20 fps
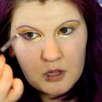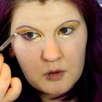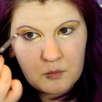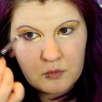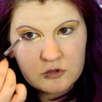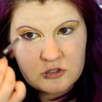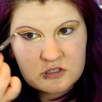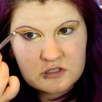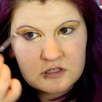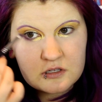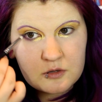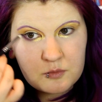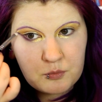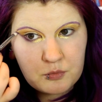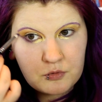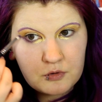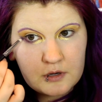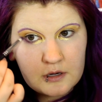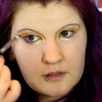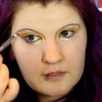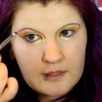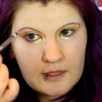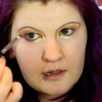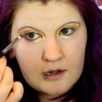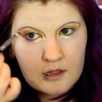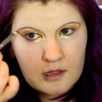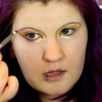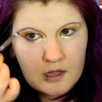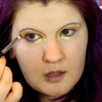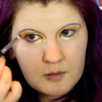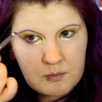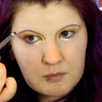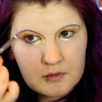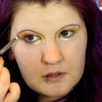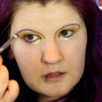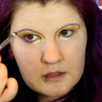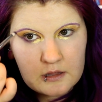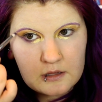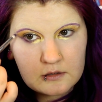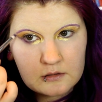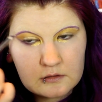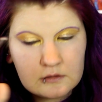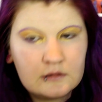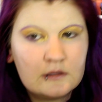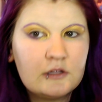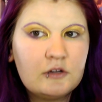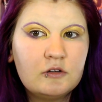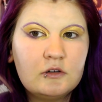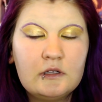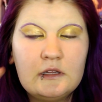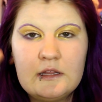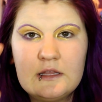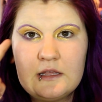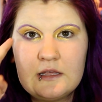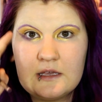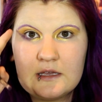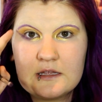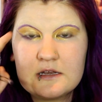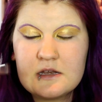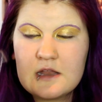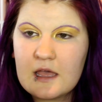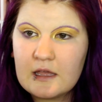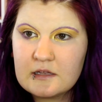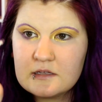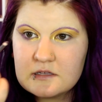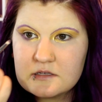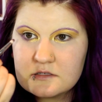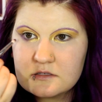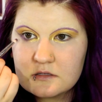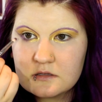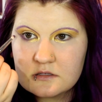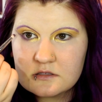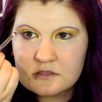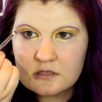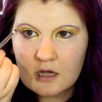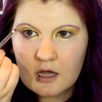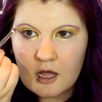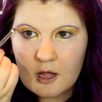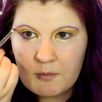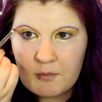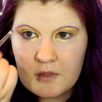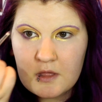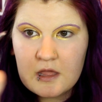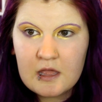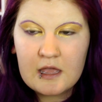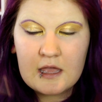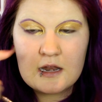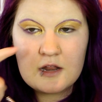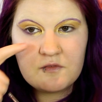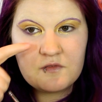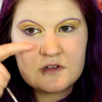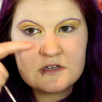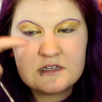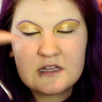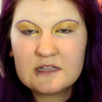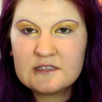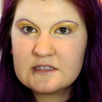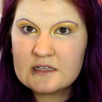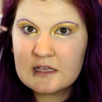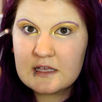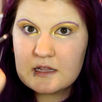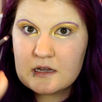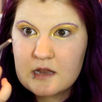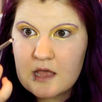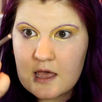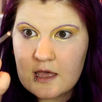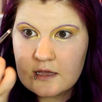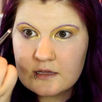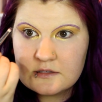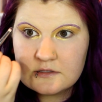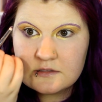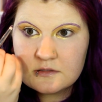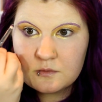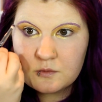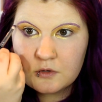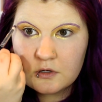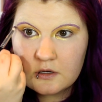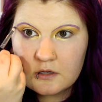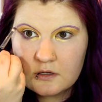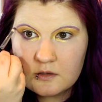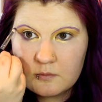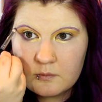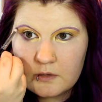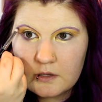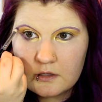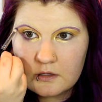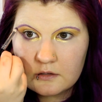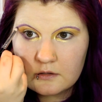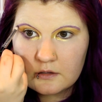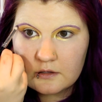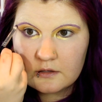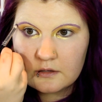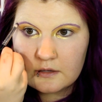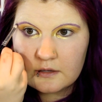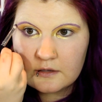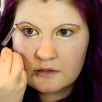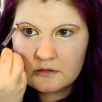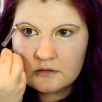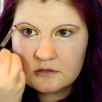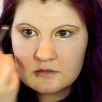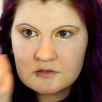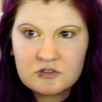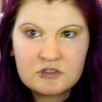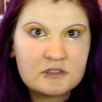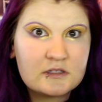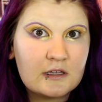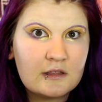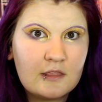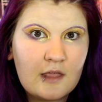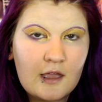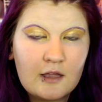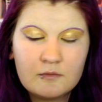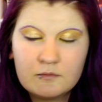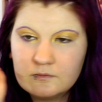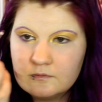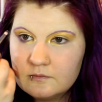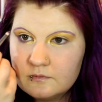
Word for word: And we're just going to bring that up and literally connect it to the top. And if it doesn't connect, we're going to make it connect just like that.